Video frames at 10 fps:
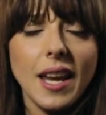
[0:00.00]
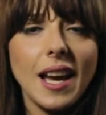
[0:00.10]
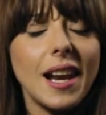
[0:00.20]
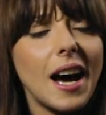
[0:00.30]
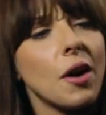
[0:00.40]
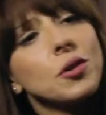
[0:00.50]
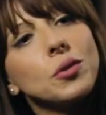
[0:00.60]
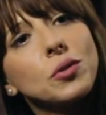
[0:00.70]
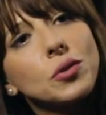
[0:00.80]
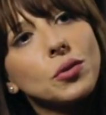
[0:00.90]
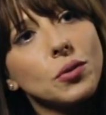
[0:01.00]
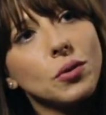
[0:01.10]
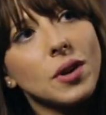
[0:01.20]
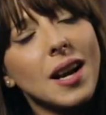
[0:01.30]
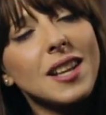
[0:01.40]
it allows you
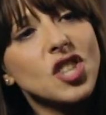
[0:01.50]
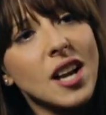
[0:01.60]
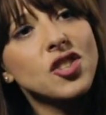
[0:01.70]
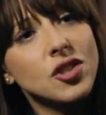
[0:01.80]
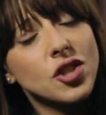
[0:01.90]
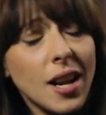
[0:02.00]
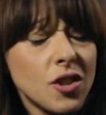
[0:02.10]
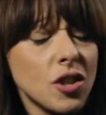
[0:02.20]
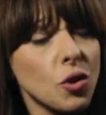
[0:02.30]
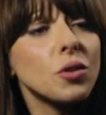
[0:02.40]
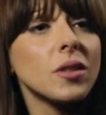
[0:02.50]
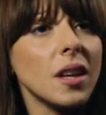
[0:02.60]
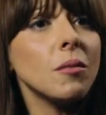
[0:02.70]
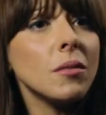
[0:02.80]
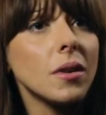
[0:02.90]
to really challenge your
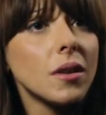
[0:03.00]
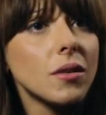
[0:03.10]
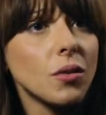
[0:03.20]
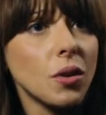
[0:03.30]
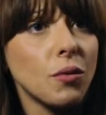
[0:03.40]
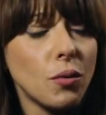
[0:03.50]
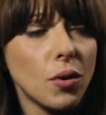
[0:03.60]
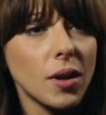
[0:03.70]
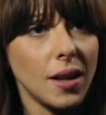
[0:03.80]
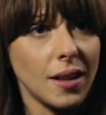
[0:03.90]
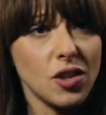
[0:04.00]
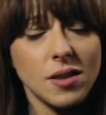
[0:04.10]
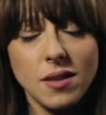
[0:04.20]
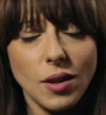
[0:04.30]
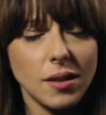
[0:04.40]
team. So if you work in an
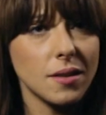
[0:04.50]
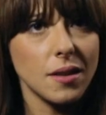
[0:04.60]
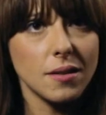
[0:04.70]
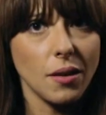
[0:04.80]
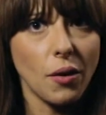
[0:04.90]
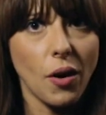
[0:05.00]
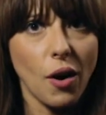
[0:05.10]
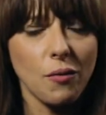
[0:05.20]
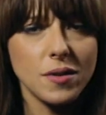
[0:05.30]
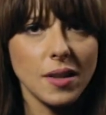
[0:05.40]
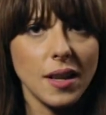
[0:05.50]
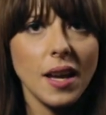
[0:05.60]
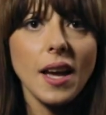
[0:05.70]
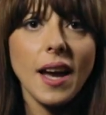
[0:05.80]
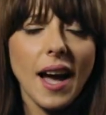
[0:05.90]
agency, you're the CCO,
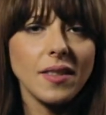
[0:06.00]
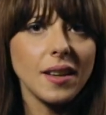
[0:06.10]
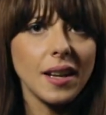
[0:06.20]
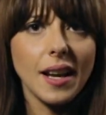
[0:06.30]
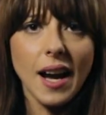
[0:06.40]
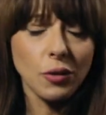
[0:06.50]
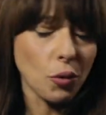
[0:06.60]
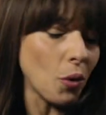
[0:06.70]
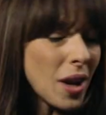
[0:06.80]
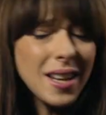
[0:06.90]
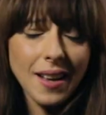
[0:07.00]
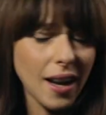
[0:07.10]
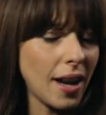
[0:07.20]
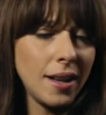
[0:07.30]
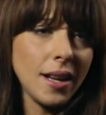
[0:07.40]
obviously entering Cannes or
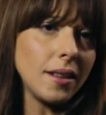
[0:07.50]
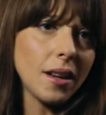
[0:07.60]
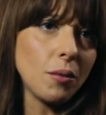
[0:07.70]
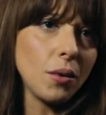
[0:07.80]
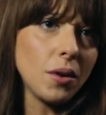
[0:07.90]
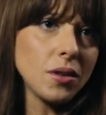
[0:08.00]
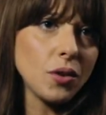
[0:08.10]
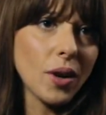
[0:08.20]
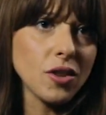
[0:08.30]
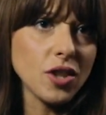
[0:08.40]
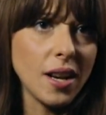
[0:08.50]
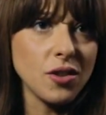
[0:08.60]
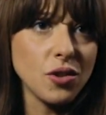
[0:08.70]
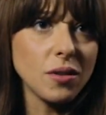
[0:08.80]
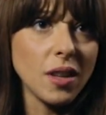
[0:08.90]
any other awards, you can
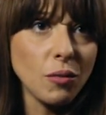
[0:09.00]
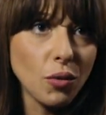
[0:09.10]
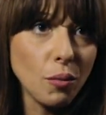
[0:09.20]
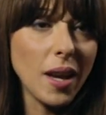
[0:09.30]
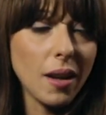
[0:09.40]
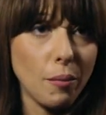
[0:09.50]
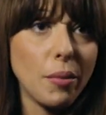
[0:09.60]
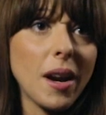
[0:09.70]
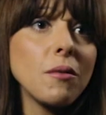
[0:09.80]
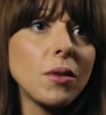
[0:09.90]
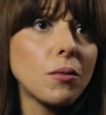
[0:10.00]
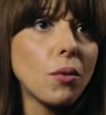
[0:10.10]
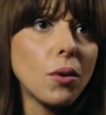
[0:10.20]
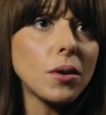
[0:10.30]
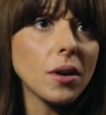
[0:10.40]
challenge your team to make braver
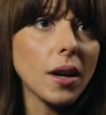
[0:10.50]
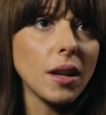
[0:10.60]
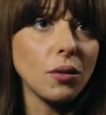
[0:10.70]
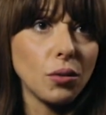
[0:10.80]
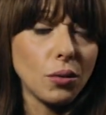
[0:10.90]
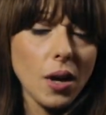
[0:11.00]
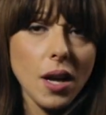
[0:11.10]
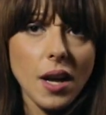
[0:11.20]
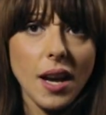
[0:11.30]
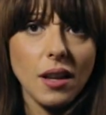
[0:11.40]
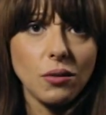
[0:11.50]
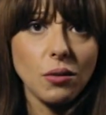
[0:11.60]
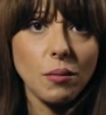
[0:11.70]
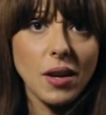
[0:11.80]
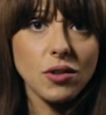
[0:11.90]
work and to
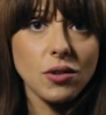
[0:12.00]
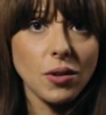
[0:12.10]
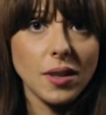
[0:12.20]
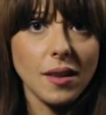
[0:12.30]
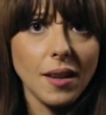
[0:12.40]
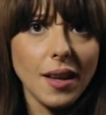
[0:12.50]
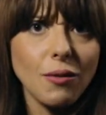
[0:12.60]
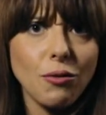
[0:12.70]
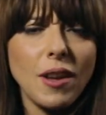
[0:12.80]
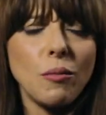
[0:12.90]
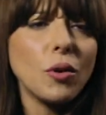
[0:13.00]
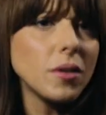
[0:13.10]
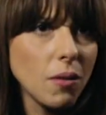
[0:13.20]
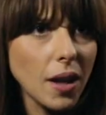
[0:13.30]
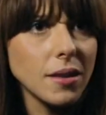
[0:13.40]
make sure that they feel
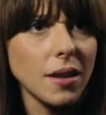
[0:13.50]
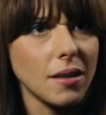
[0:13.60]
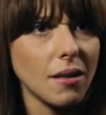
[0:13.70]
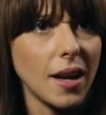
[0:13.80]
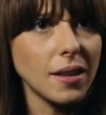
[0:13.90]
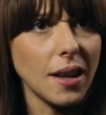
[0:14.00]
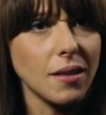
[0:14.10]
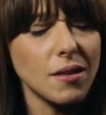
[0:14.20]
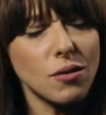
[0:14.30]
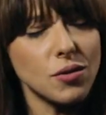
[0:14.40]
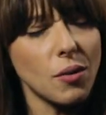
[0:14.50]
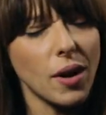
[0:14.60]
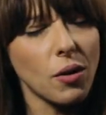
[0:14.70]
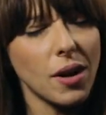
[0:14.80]
motivated, right? And it's also a